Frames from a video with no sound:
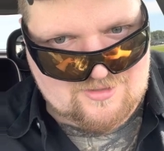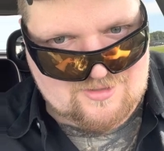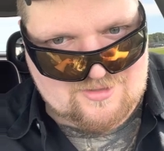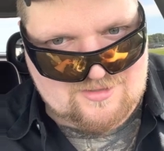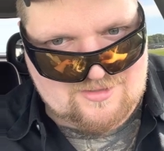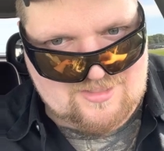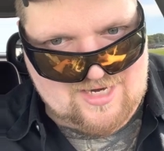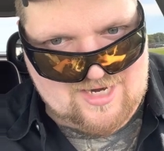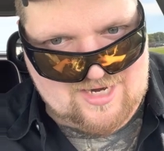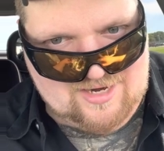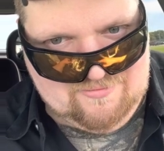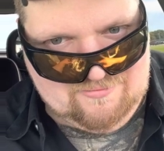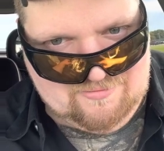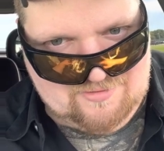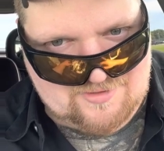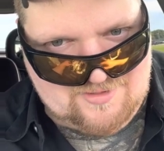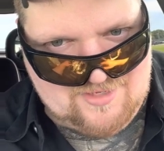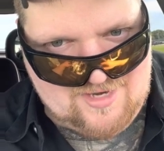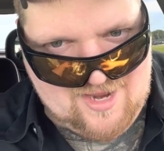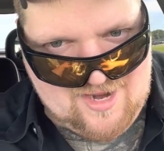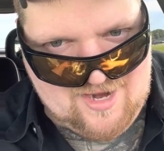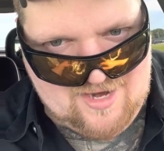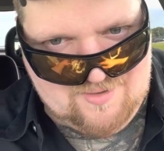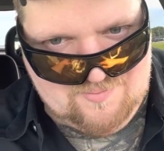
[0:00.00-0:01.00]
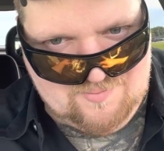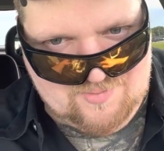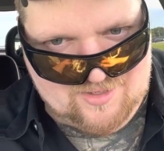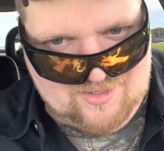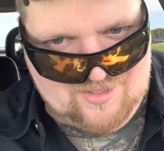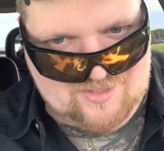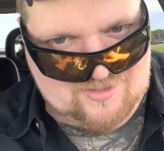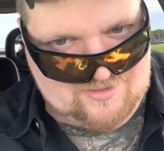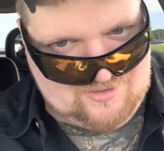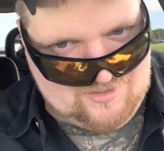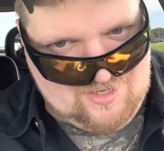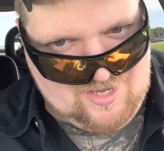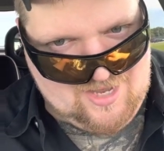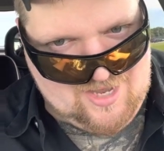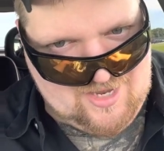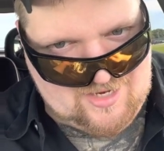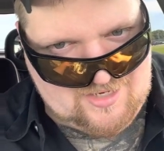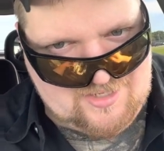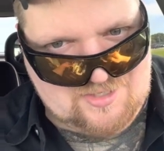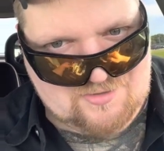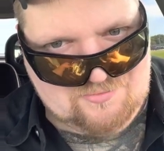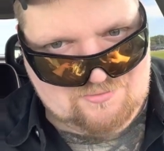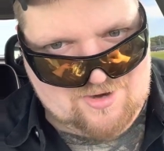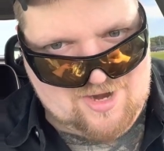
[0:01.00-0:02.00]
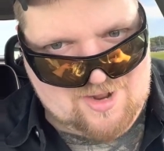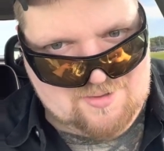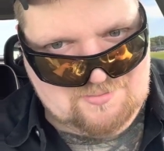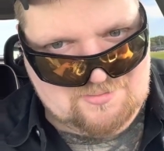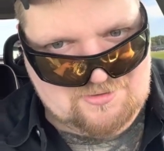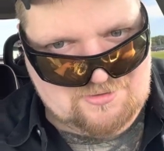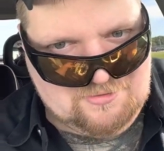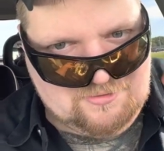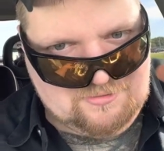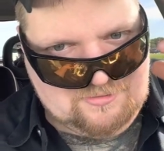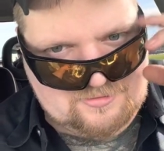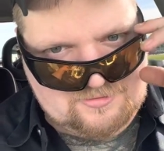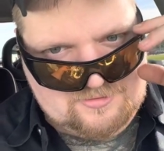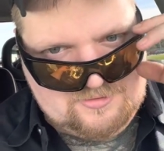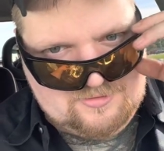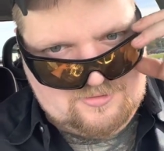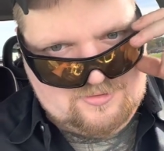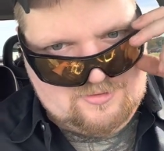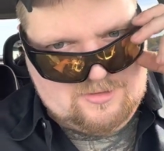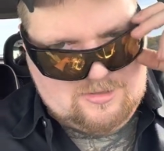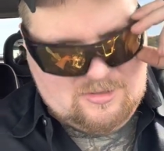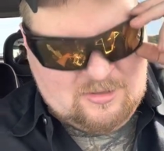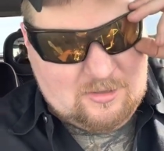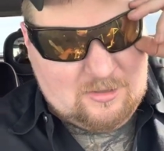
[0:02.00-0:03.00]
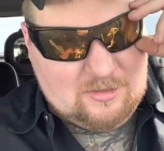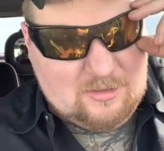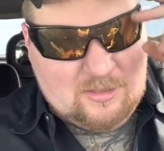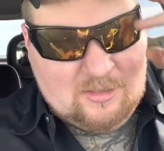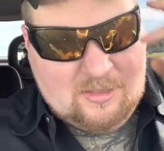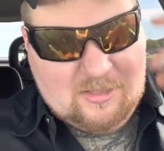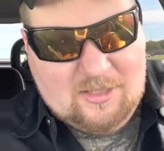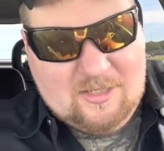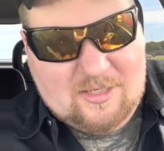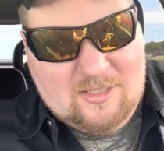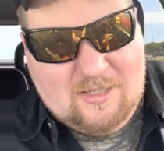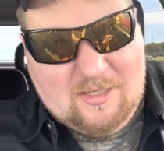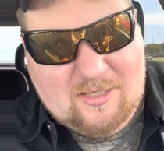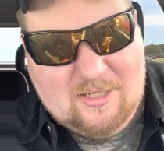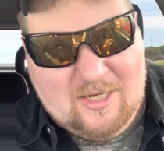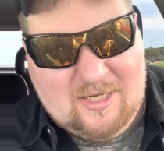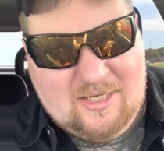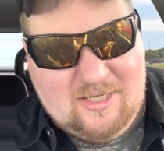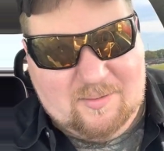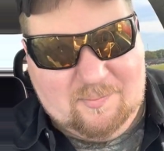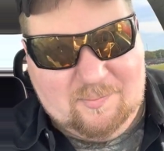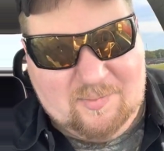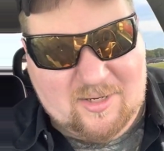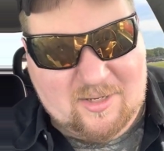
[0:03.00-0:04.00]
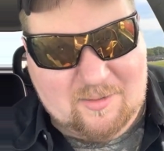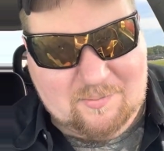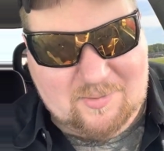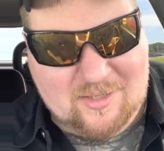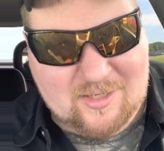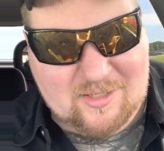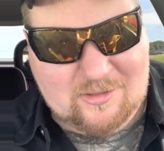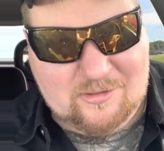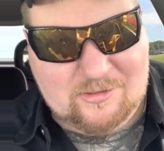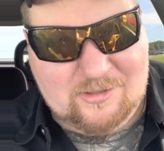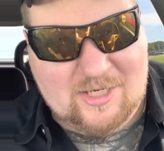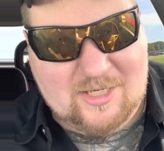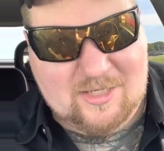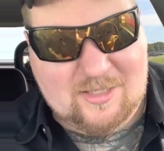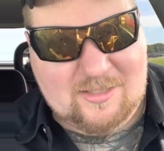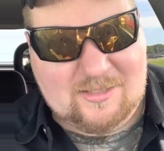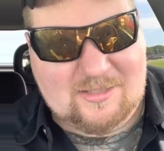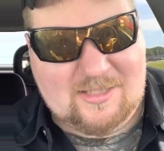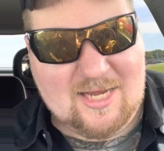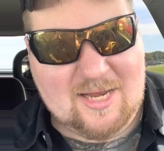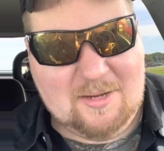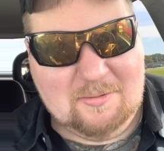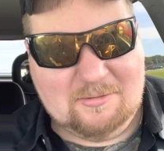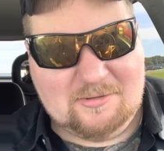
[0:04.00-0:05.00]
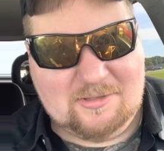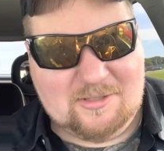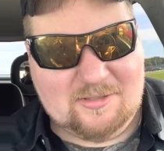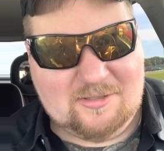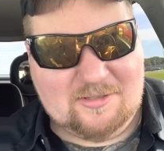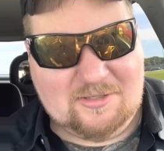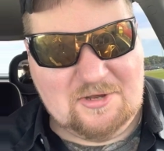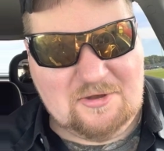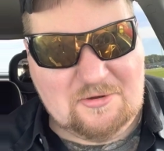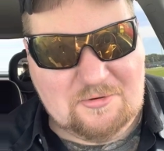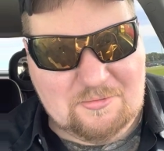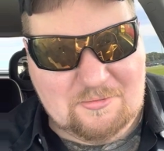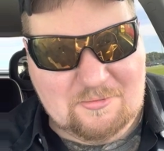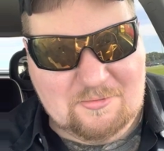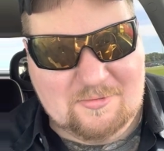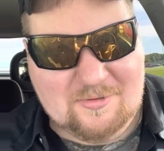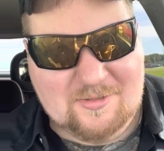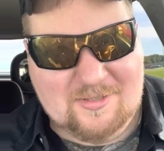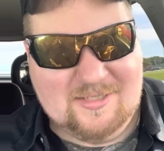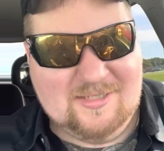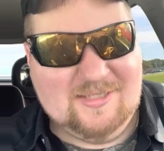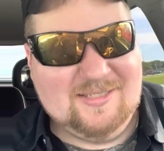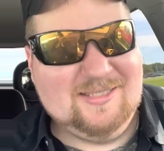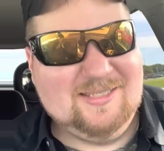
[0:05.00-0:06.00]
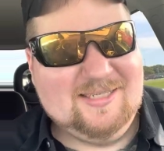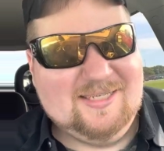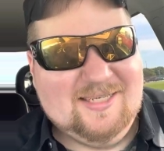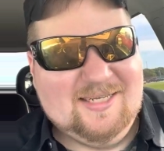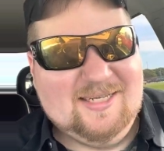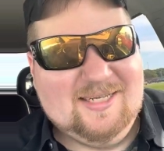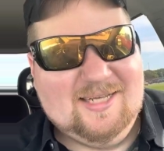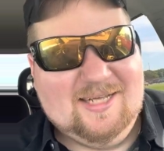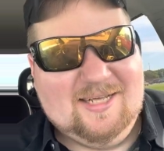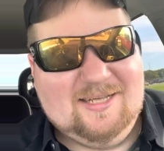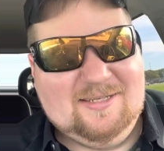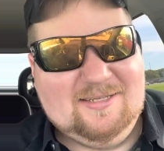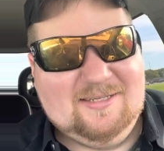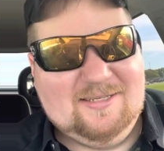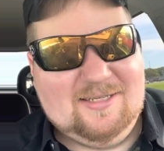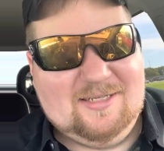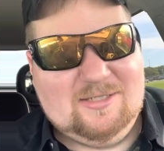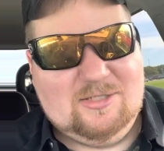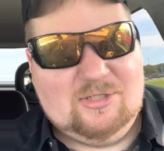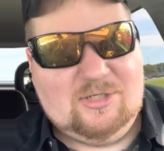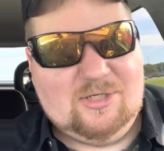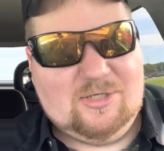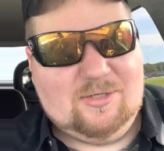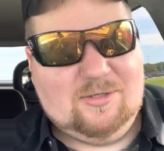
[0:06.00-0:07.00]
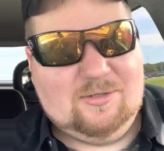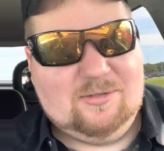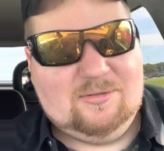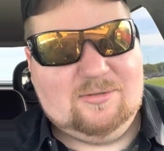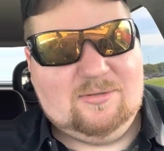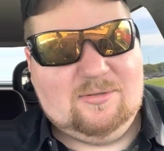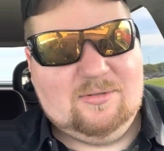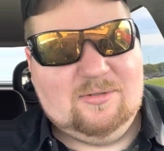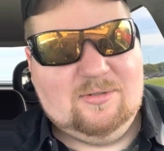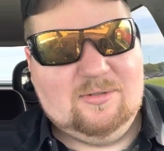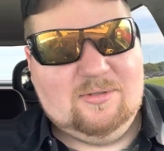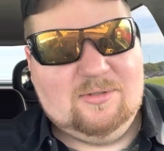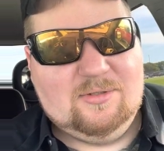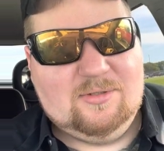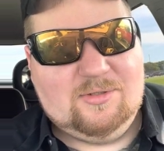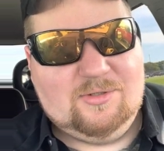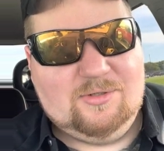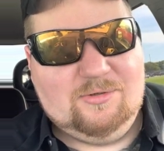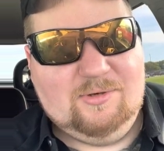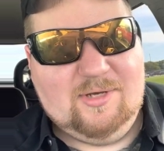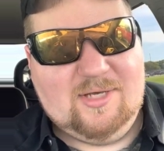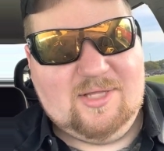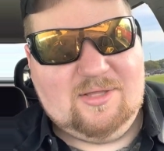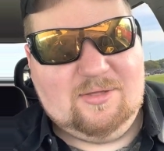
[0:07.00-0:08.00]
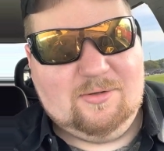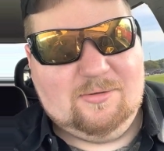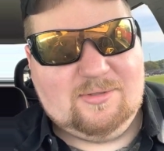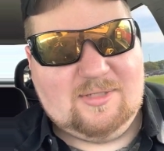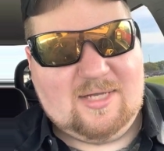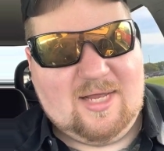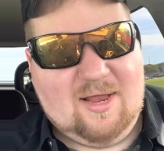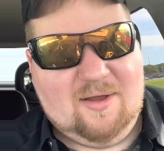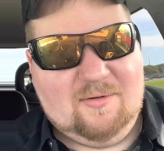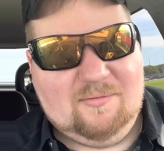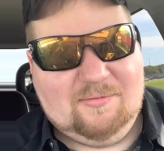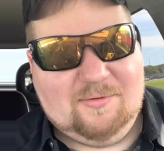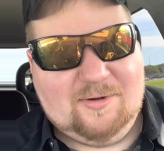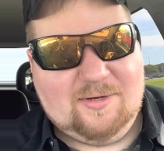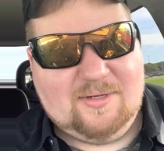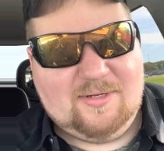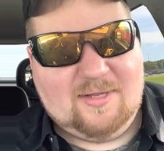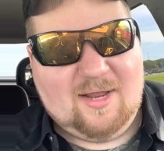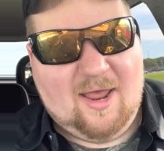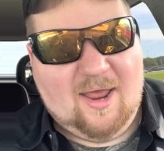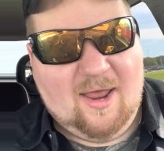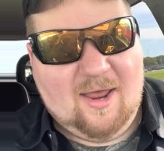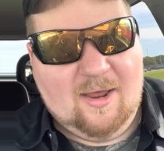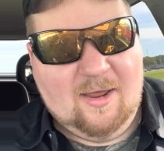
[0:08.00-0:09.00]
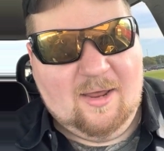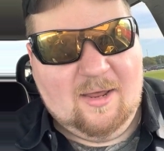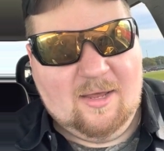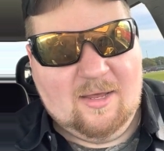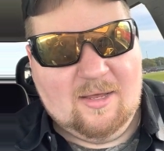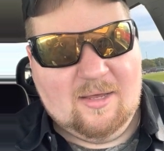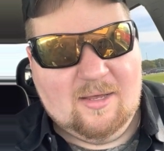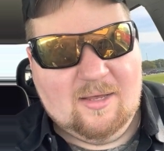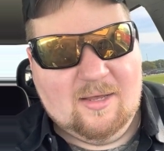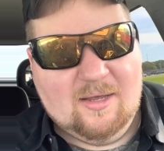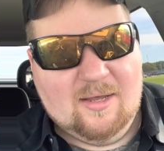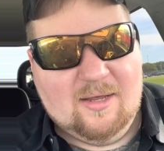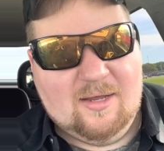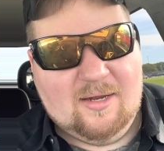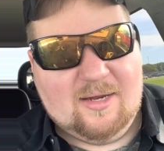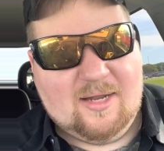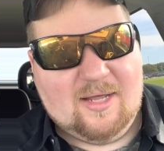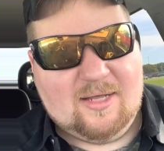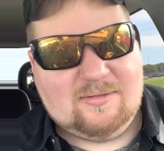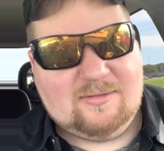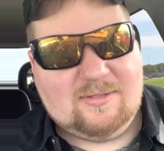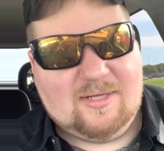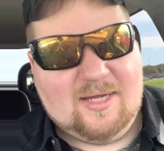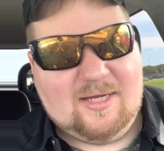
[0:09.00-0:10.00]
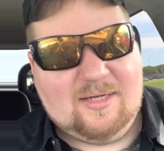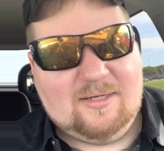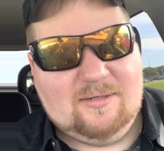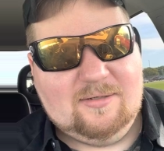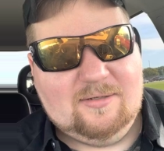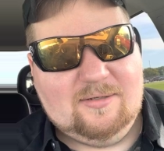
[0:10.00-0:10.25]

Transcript: Not every day, but yeah, I eat ramen noodles. I eat peanut butter jelly sandwiches too. And she goes, you eat those every day? I was like,